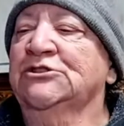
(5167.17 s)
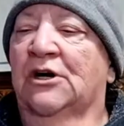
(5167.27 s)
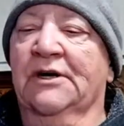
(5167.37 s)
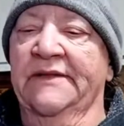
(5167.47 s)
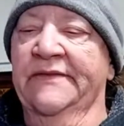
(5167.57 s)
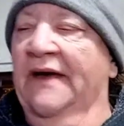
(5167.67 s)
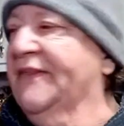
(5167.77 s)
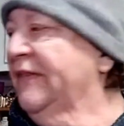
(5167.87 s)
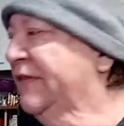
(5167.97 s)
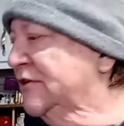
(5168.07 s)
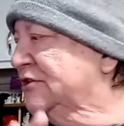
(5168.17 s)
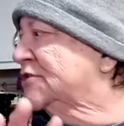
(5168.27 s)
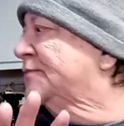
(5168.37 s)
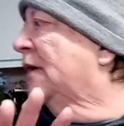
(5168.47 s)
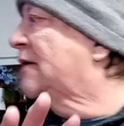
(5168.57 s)
okay i think this
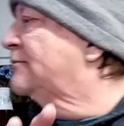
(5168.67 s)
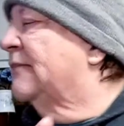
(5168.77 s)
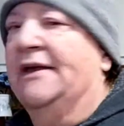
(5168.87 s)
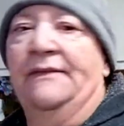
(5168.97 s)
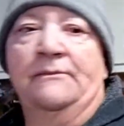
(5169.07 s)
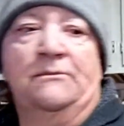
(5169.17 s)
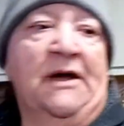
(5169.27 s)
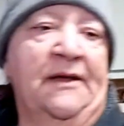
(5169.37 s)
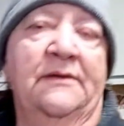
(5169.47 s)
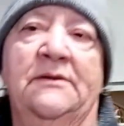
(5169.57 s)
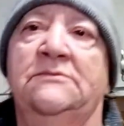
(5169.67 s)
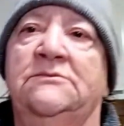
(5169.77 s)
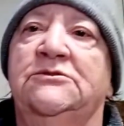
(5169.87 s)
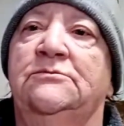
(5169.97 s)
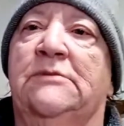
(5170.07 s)
is my my, my
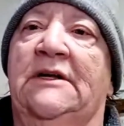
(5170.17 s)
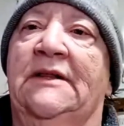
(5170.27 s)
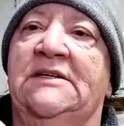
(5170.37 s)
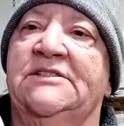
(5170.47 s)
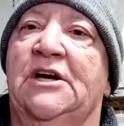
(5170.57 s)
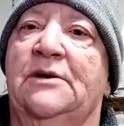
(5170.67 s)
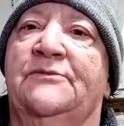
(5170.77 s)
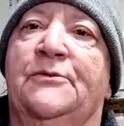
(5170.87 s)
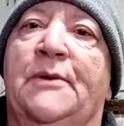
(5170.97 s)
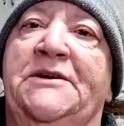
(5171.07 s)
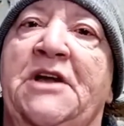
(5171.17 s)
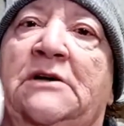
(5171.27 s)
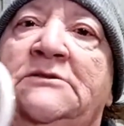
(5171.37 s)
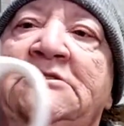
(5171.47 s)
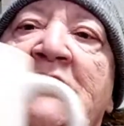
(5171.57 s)
my last item for right
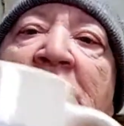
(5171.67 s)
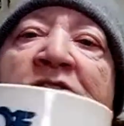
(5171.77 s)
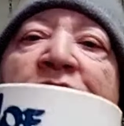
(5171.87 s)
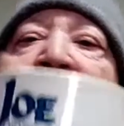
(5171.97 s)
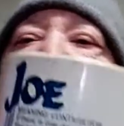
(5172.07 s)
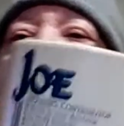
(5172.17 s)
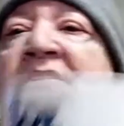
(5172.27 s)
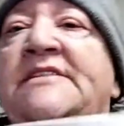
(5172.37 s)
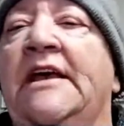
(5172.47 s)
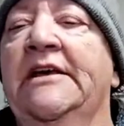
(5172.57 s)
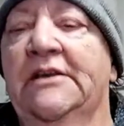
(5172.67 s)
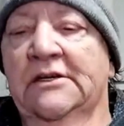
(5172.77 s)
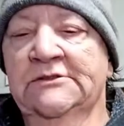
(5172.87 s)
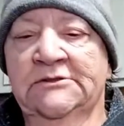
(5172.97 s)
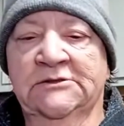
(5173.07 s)
now. Okay. So this is
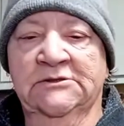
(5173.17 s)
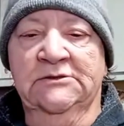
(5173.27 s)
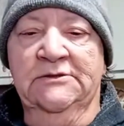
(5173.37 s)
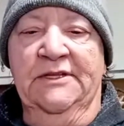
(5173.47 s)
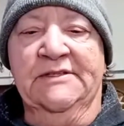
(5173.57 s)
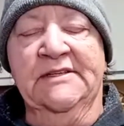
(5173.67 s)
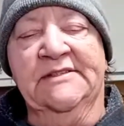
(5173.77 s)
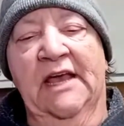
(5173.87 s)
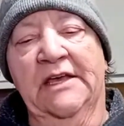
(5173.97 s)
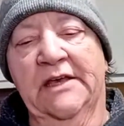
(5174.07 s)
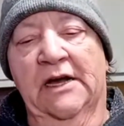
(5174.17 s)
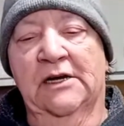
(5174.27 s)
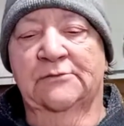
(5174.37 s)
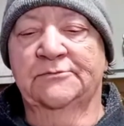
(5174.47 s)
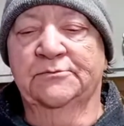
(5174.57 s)
a this is a
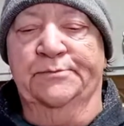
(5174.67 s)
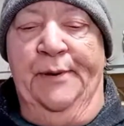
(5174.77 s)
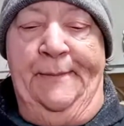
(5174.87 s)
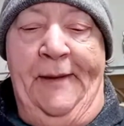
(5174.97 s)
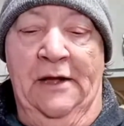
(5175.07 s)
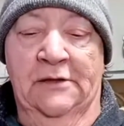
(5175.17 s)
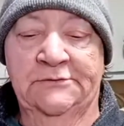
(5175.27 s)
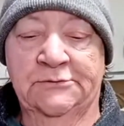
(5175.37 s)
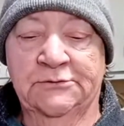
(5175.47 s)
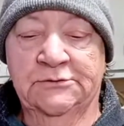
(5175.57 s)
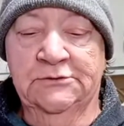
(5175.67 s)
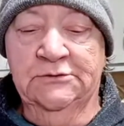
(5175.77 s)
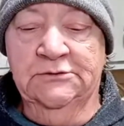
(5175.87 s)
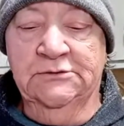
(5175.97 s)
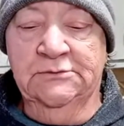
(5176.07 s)
um, papel
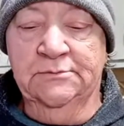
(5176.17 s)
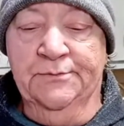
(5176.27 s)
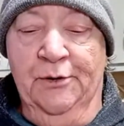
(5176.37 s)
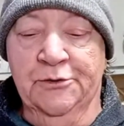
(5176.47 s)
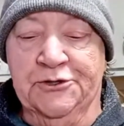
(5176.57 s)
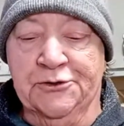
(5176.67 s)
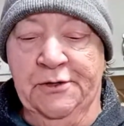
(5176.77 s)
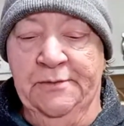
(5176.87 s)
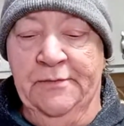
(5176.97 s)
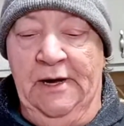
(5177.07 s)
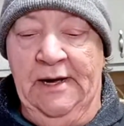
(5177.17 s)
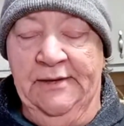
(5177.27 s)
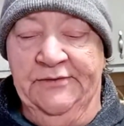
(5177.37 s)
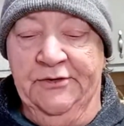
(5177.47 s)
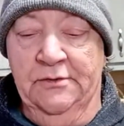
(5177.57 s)
poetry
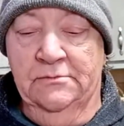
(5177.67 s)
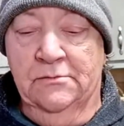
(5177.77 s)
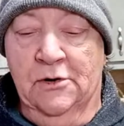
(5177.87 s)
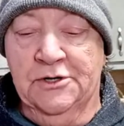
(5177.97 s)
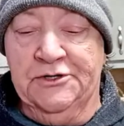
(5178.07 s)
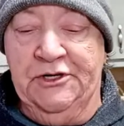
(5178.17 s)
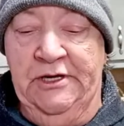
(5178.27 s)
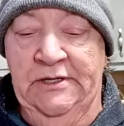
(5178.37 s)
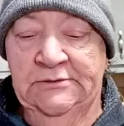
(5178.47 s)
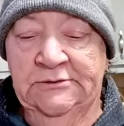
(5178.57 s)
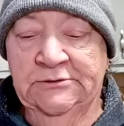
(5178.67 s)
at Marcy,